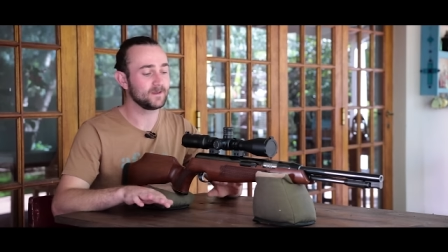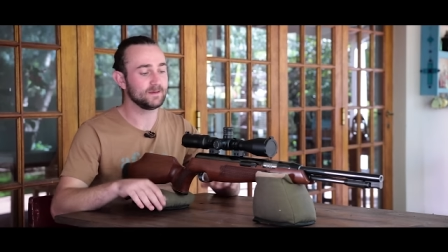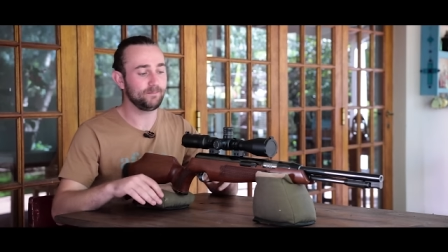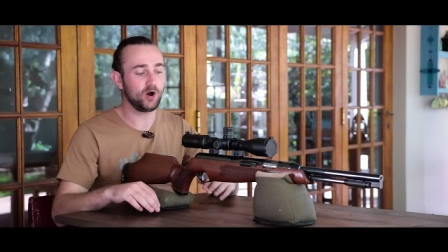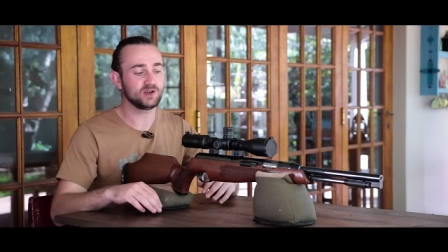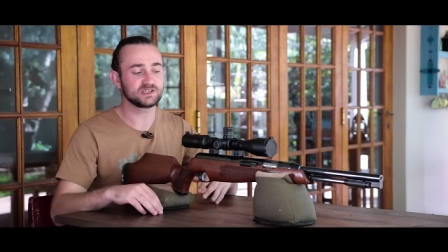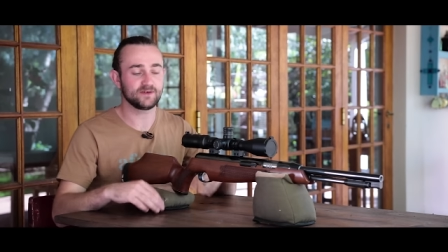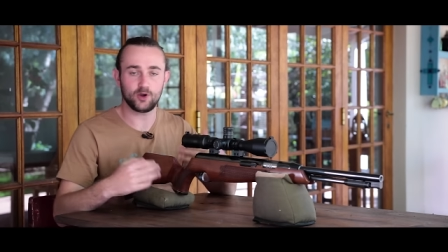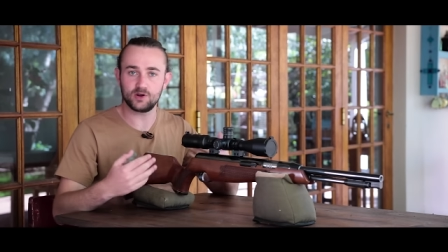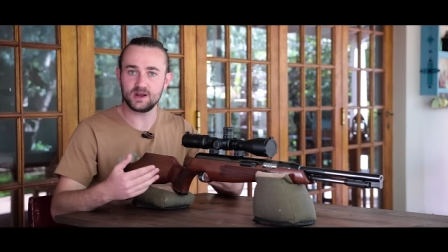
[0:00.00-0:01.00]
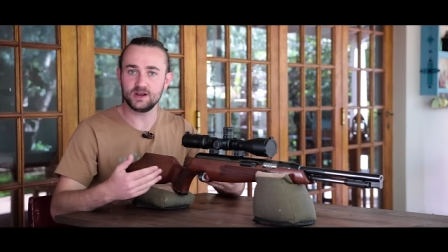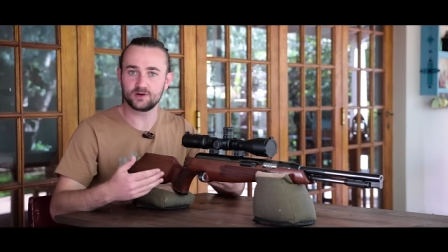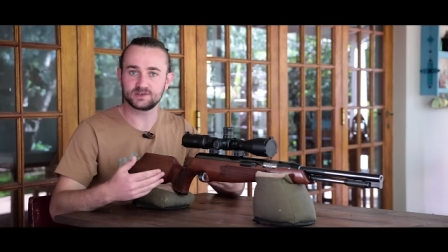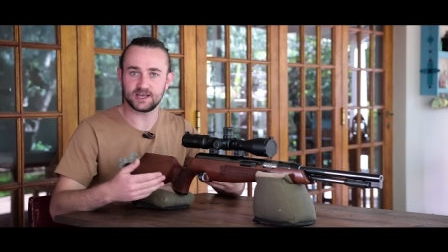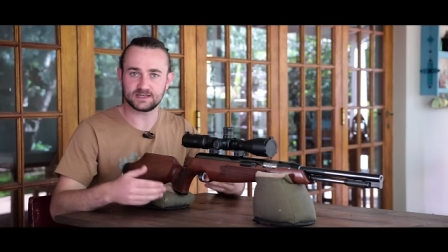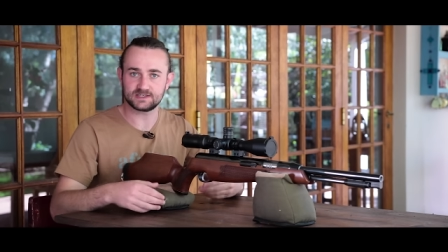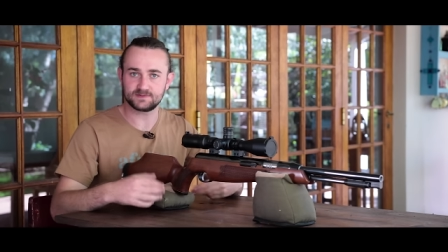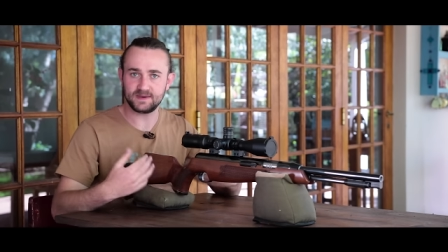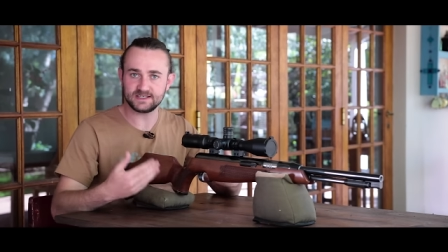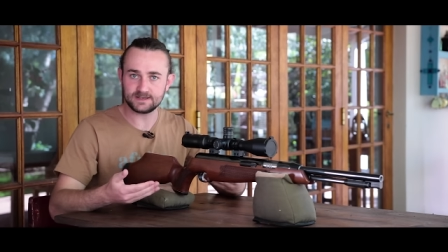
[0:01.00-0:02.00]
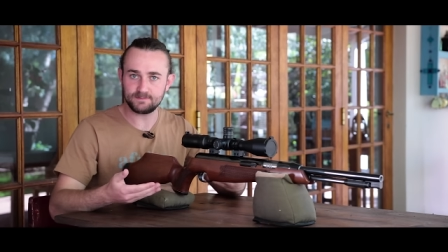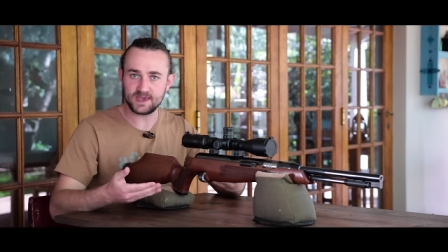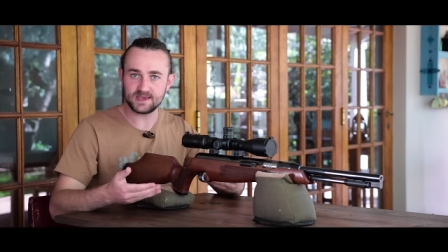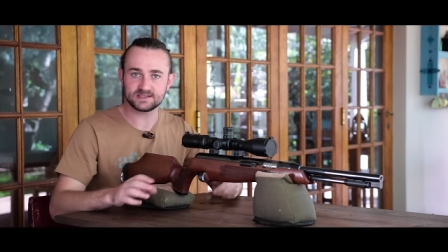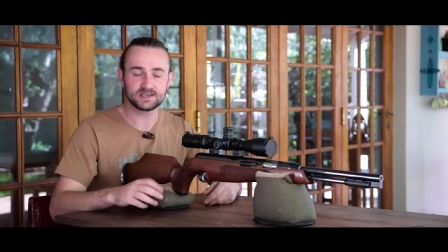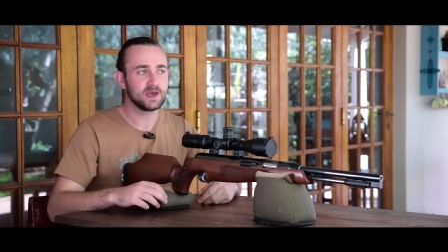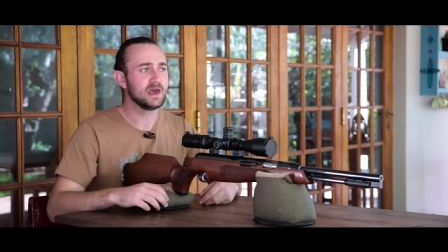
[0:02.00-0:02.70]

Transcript: In the past, I've only looked at PCPs.